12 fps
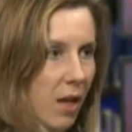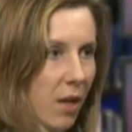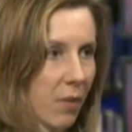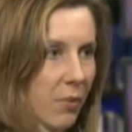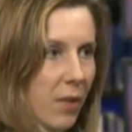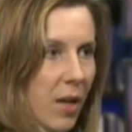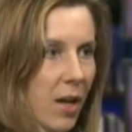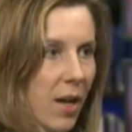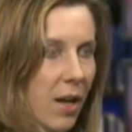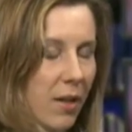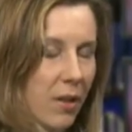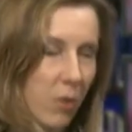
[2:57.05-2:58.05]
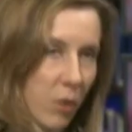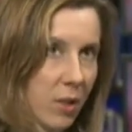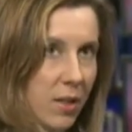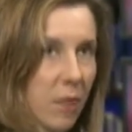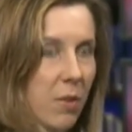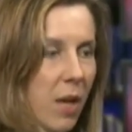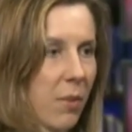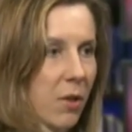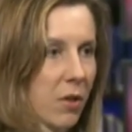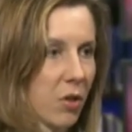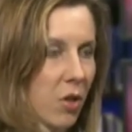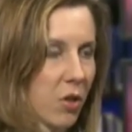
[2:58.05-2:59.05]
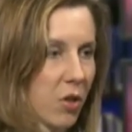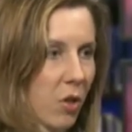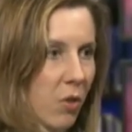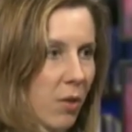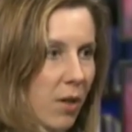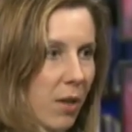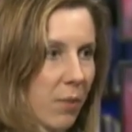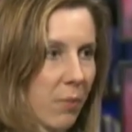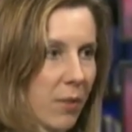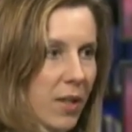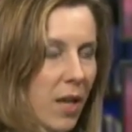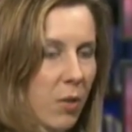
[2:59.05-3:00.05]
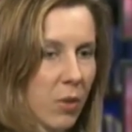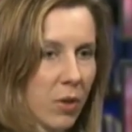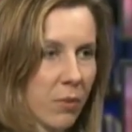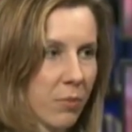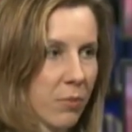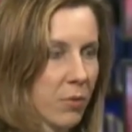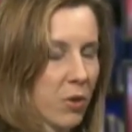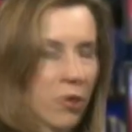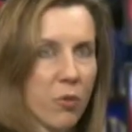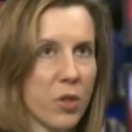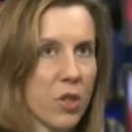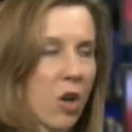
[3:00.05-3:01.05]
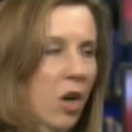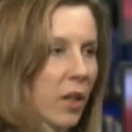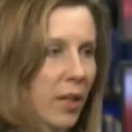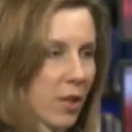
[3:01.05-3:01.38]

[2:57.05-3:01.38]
There were some chemicals also, but they were sort of bizarrely